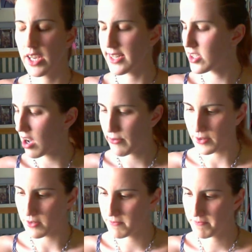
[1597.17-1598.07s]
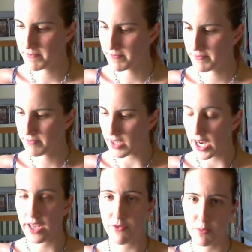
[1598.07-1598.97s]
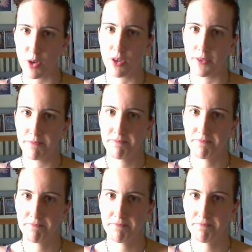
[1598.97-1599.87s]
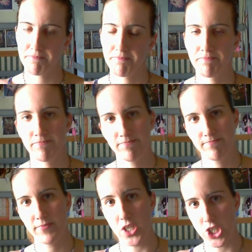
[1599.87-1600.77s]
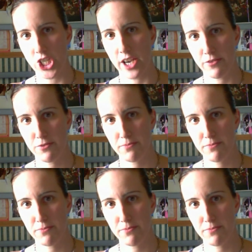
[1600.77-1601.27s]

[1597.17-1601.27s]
It's awful. I have spoken. GF.